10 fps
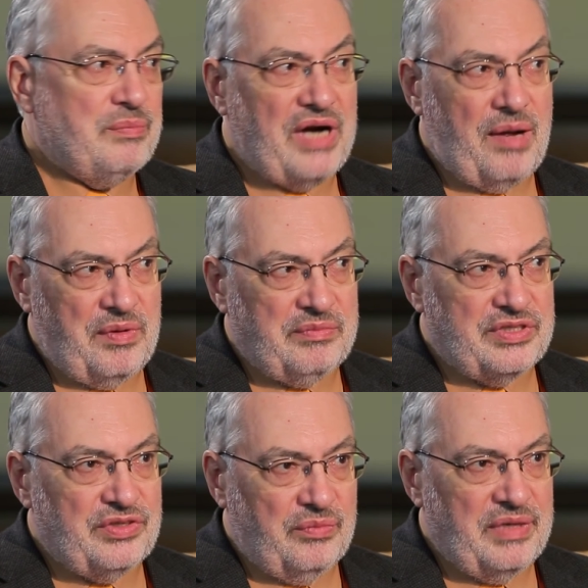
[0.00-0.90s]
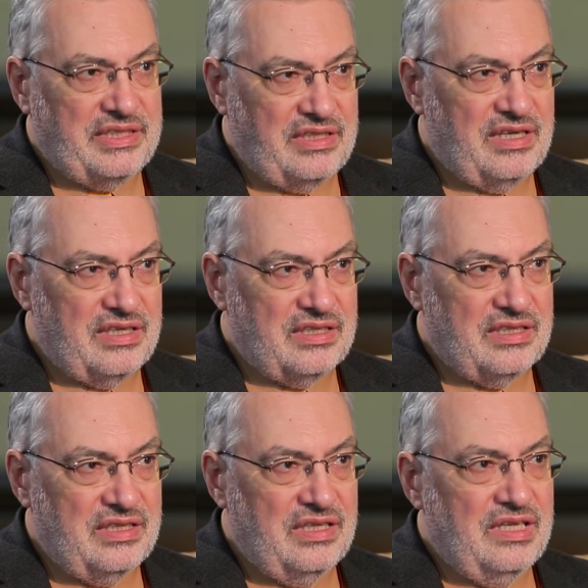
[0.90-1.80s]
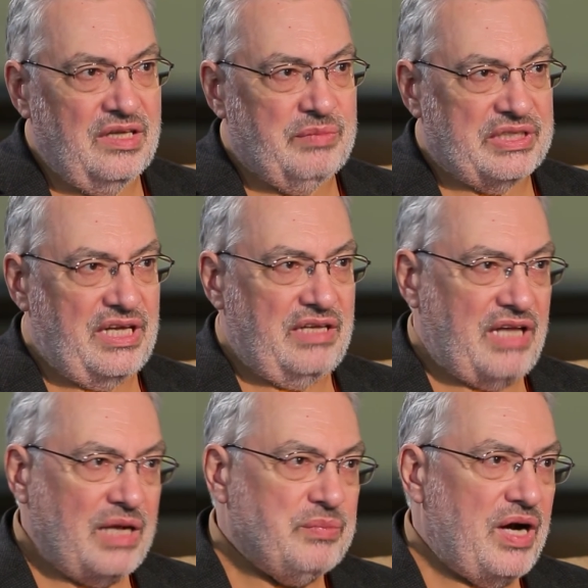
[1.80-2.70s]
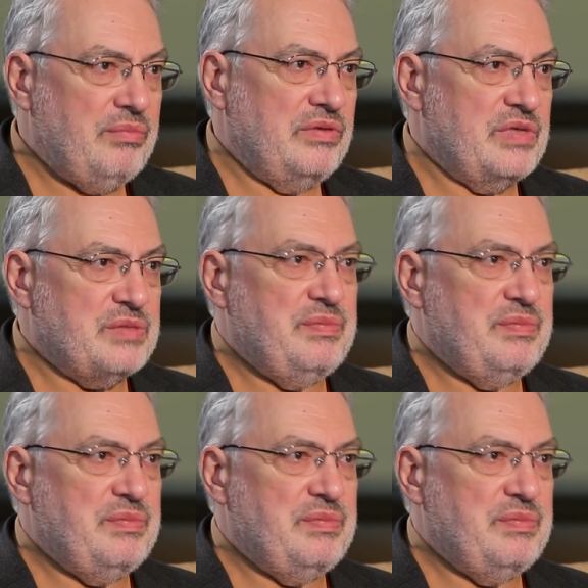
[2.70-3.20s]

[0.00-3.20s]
a problem with Romania, but that, that problem was